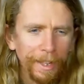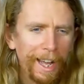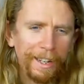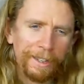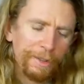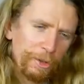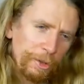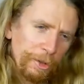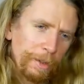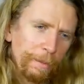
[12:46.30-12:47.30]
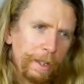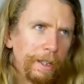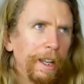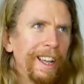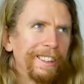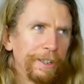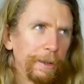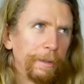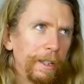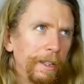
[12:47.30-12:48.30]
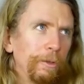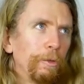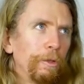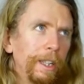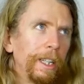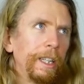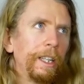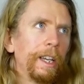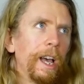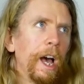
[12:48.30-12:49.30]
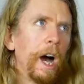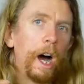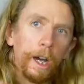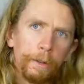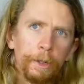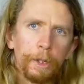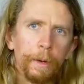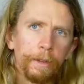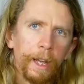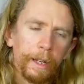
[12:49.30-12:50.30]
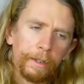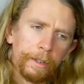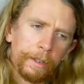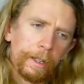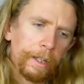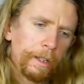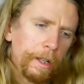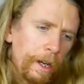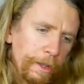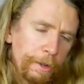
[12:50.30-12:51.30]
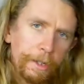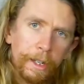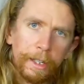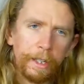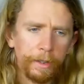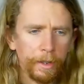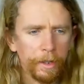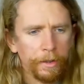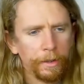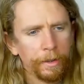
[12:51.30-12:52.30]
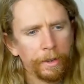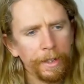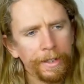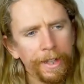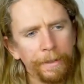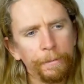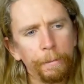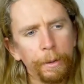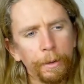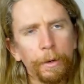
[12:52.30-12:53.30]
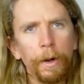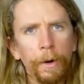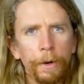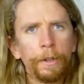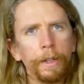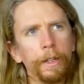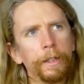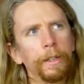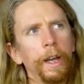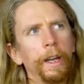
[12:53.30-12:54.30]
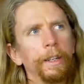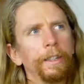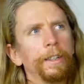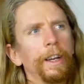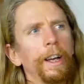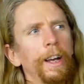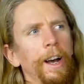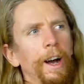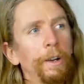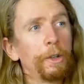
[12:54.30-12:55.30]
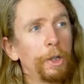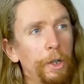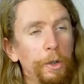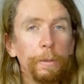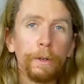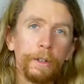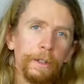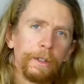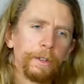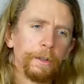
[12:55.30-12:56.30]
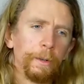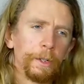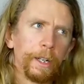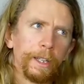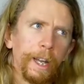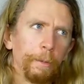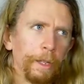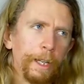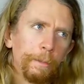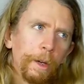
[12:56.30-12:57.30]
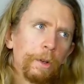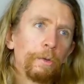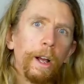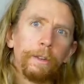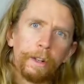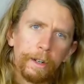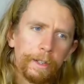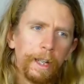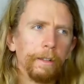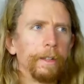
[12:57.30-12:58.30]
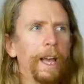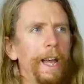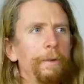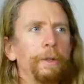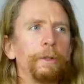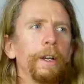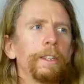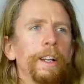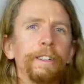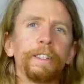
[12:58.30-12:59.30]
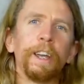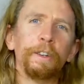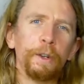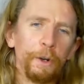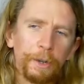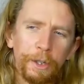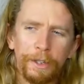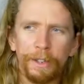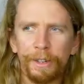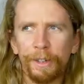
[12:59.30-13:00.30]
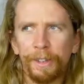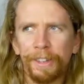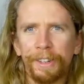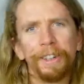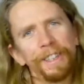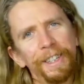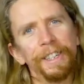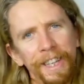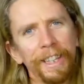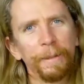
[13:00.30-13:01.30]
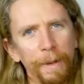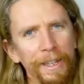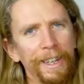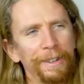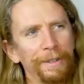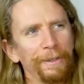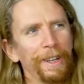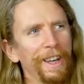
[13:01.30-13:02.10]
and there's something there's something really Irish about that because the the Irish psyche is is it's that pure earthiness and Irish humour is so much like that. We keep grounding ourselves. Anyone who starts to get notions, you know, they're easy to take the piss out of.